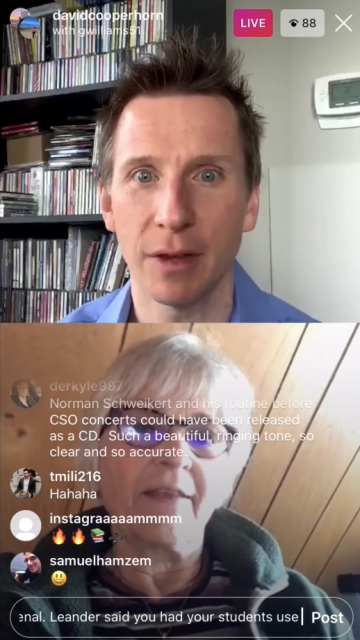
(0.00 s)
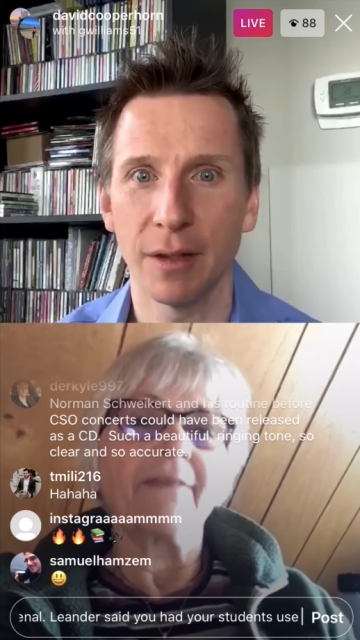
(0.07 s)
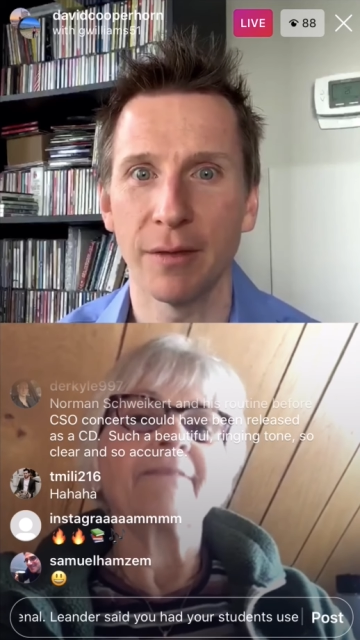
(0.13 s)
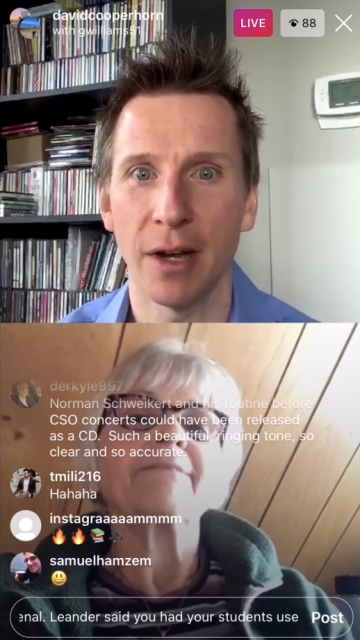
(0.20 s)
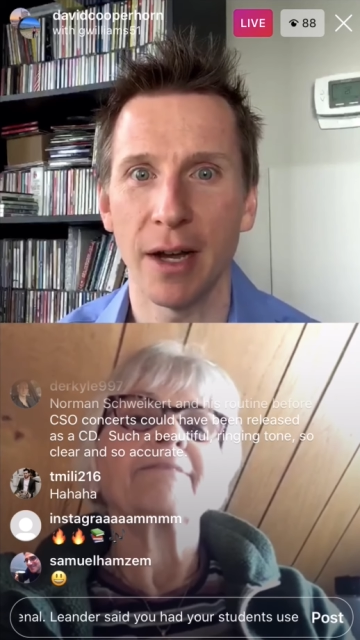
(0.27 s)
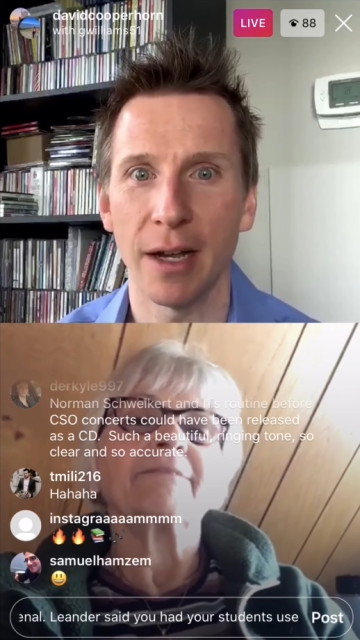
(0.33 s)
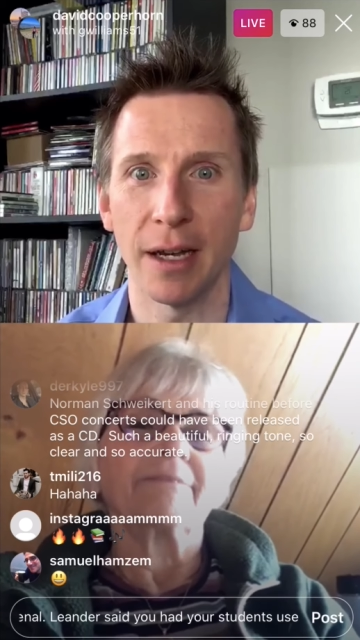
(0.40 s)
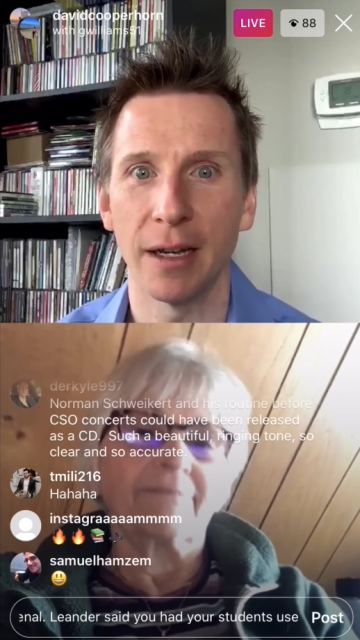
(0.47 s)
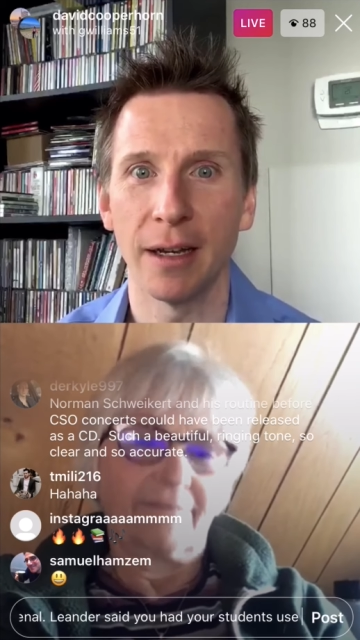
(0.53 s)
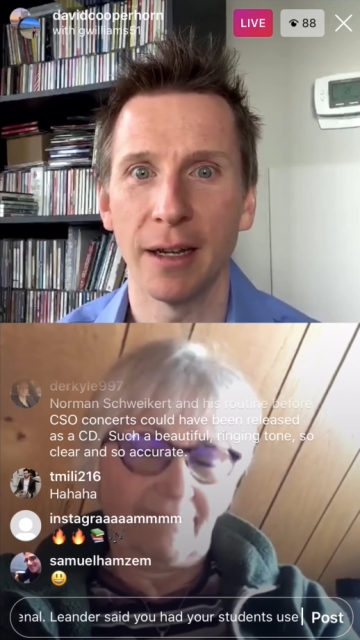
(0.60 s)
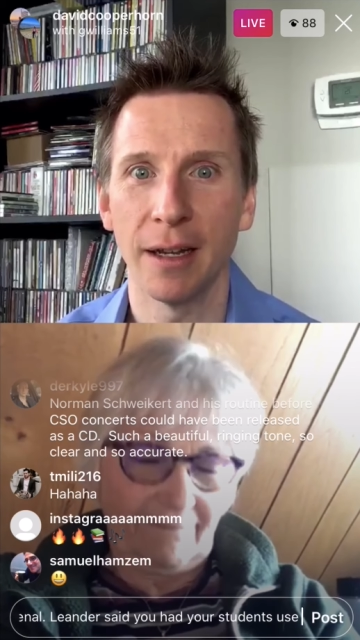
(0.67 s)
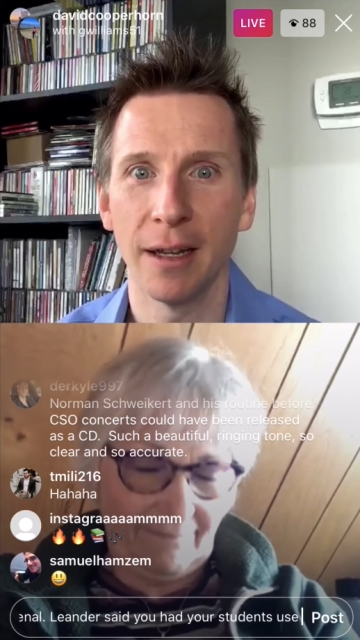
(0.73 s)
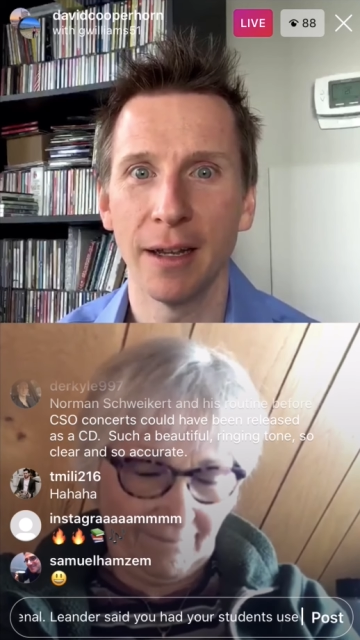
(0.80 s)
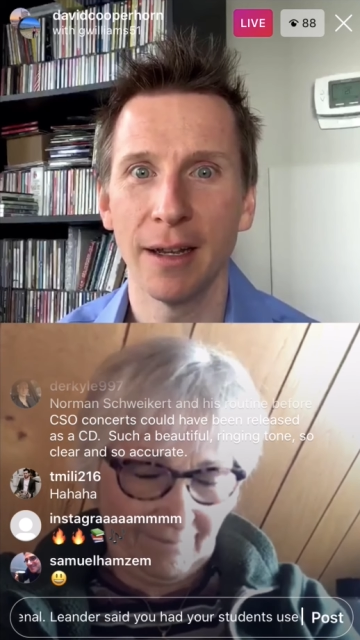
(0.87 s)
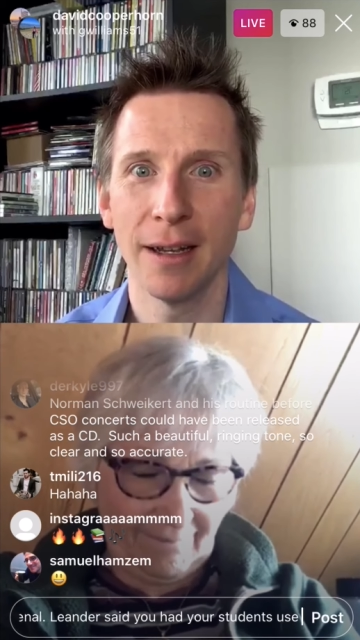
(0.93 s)
Levine.
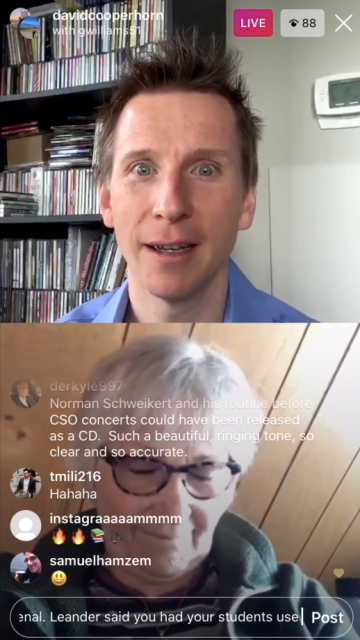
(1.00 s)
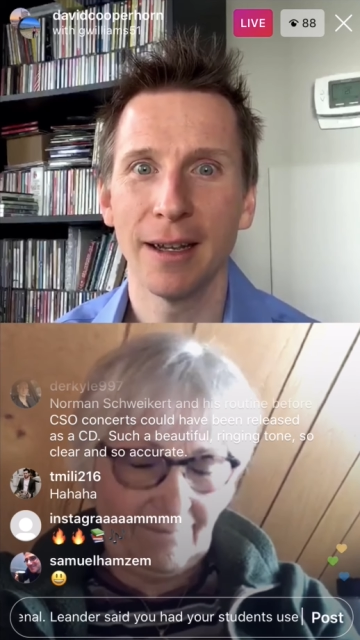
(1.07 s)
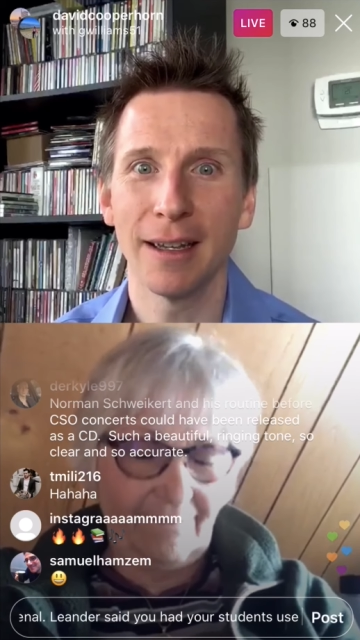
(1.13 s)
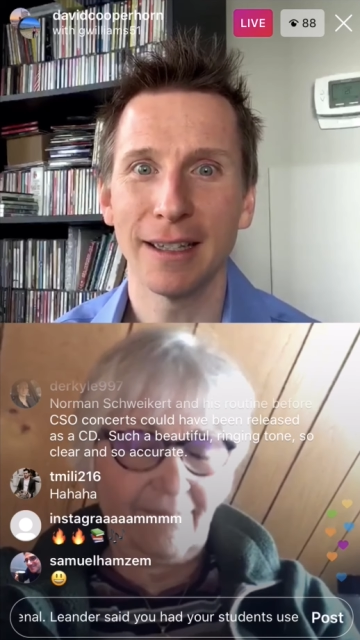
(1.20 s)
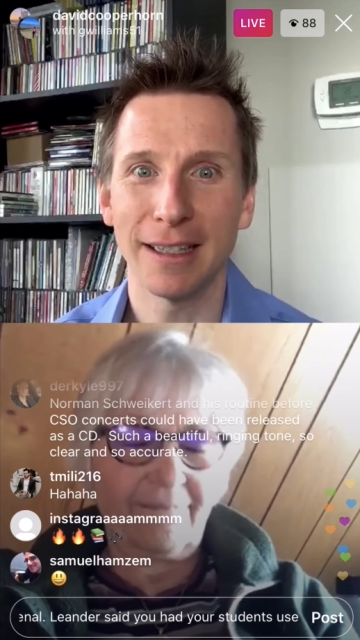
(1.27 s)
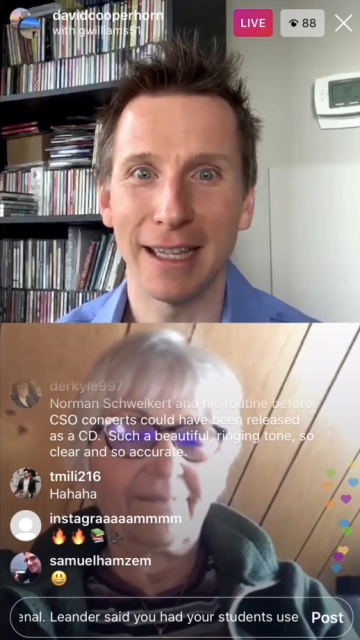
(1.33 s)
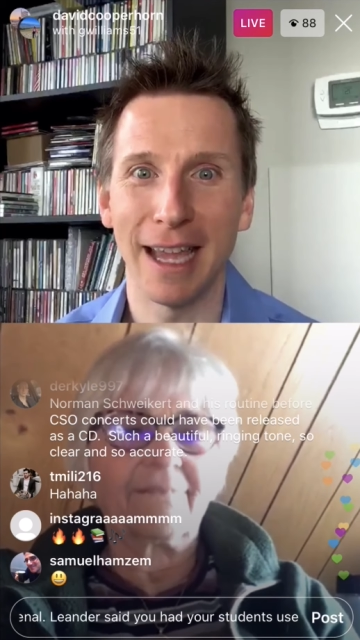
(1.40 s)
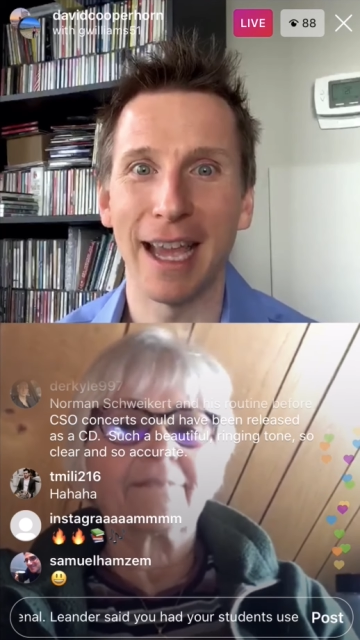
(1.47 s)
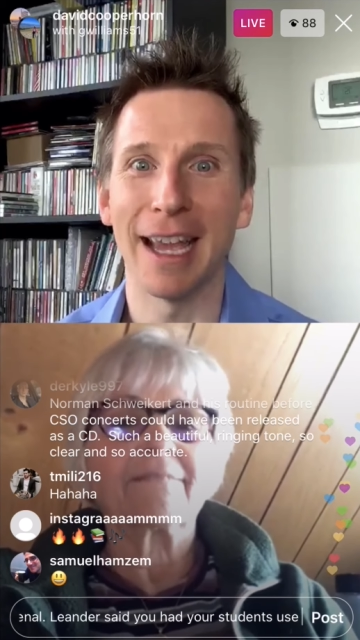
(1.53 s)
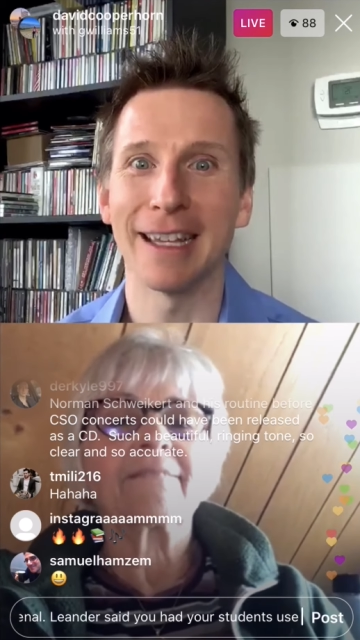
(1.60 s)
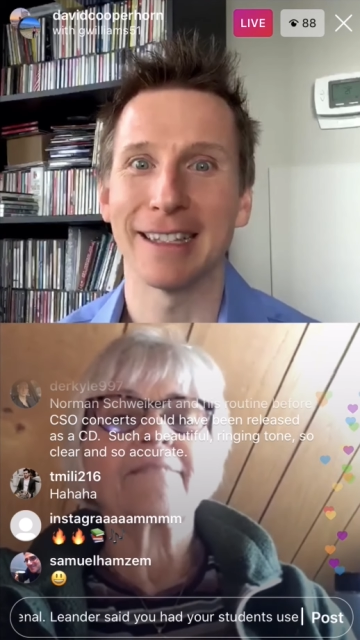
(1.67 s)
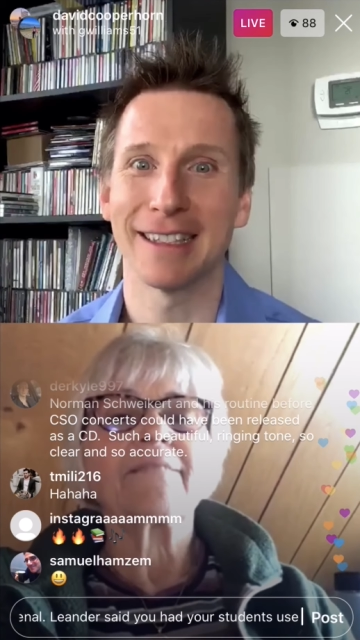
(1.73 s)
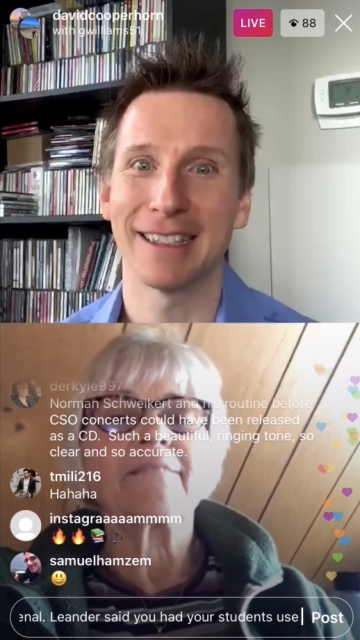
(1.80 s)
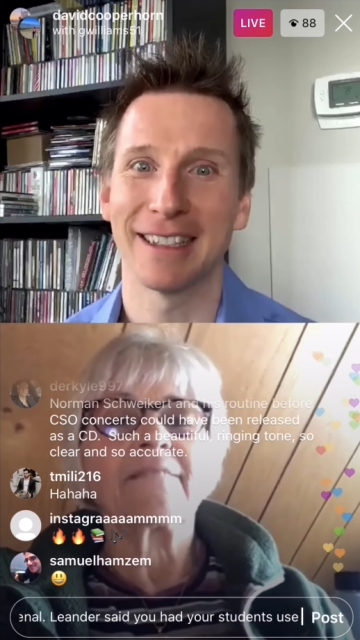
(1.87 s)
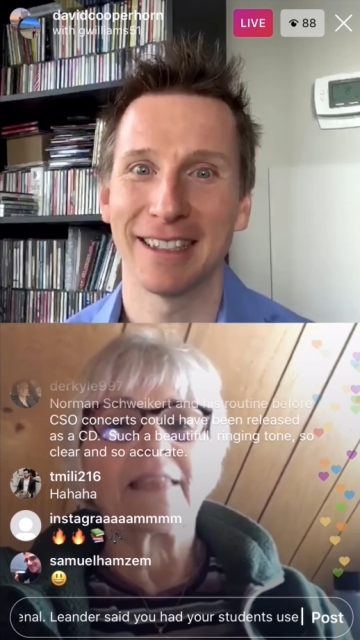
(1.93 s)

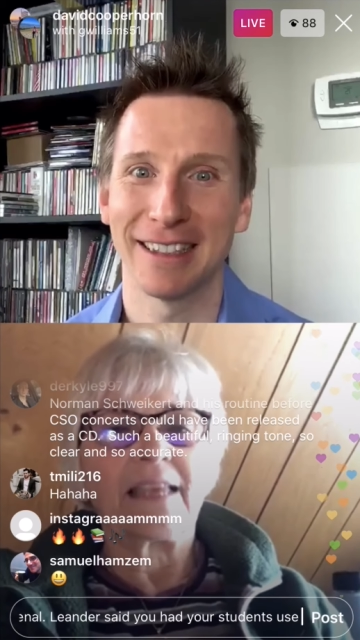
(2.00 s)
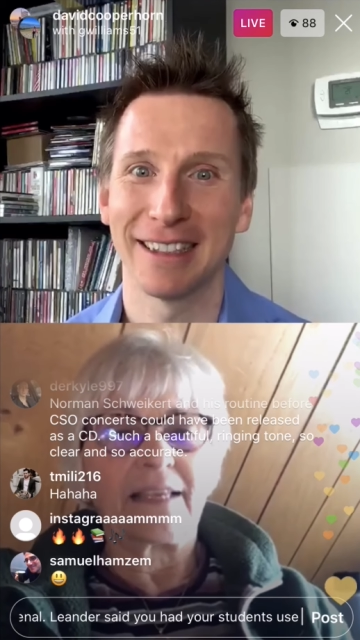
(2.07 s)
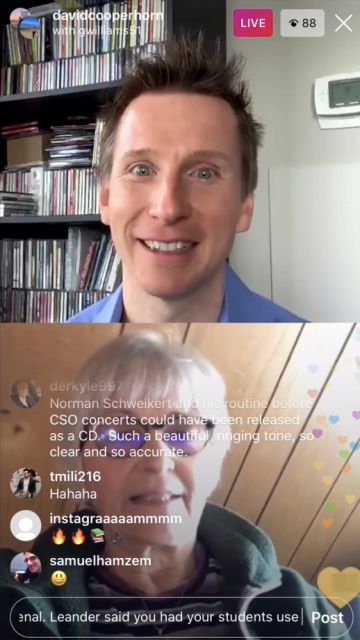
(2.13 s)
Yes.